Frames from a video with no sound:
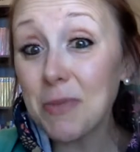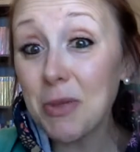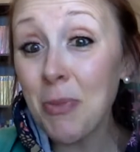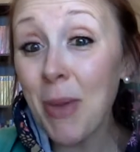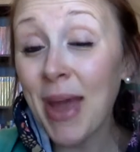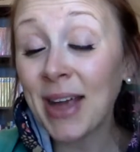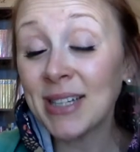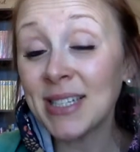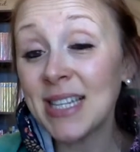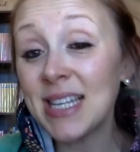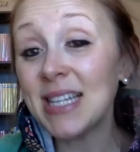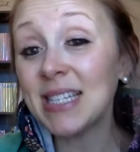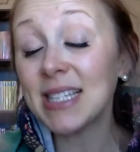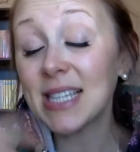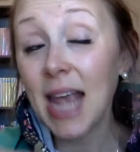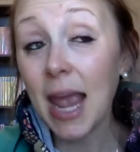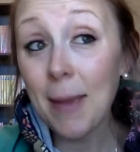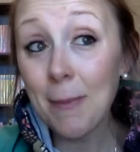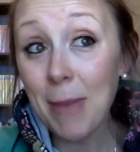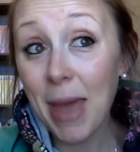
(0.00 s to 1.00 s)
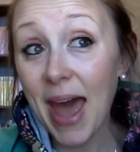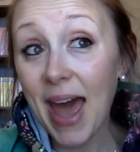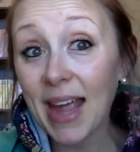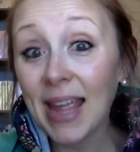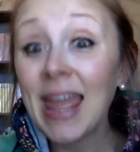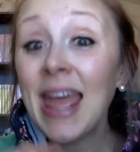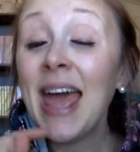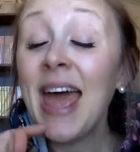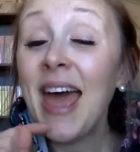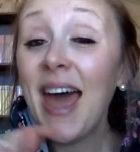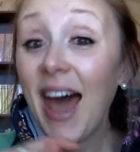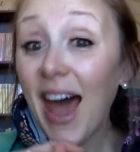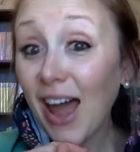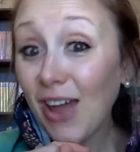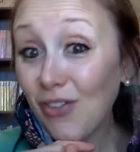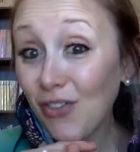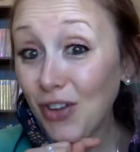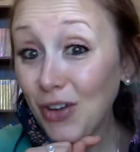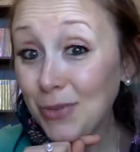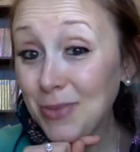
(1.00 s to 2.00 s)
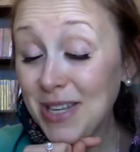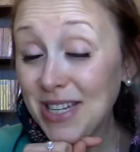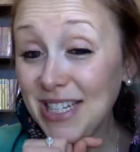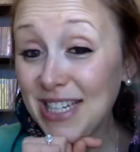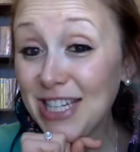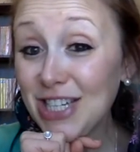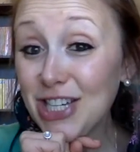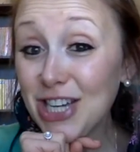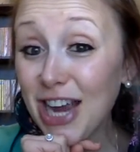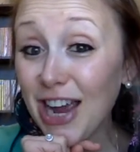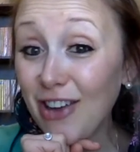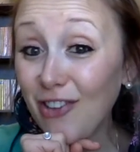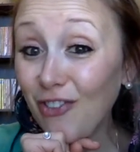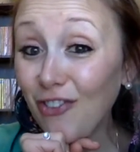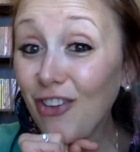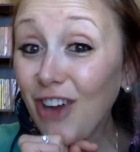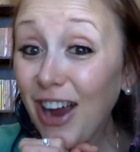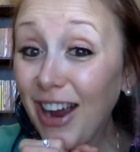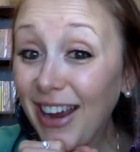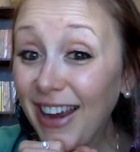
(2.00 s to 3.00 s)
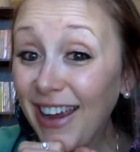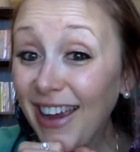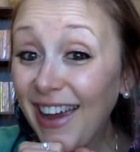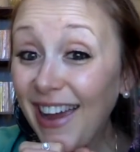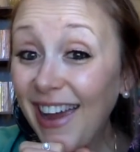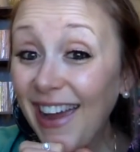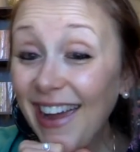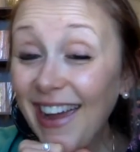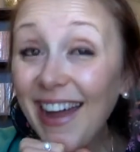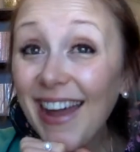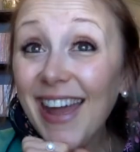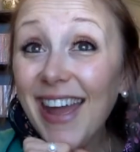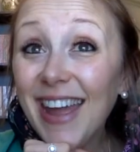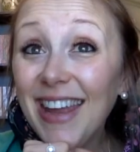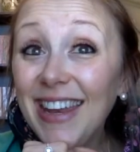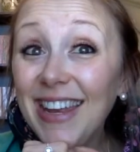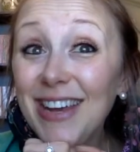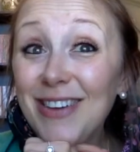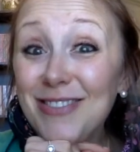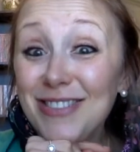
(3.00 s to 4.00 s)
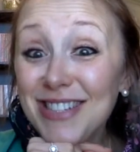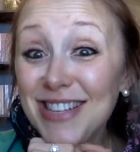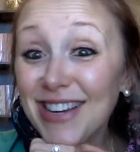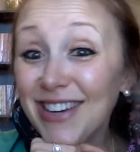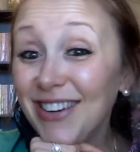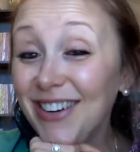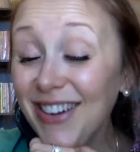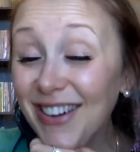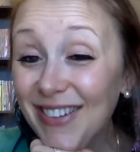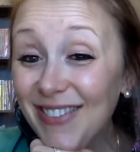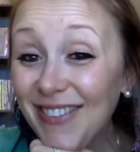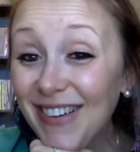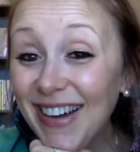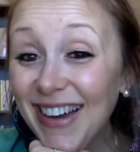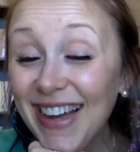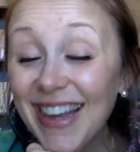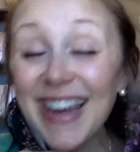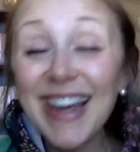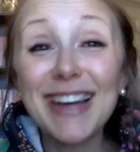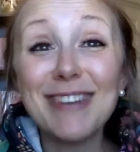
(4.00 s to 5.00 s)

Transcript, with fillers: the magazines, came back. I filmed a TGI Friday and it was a good one.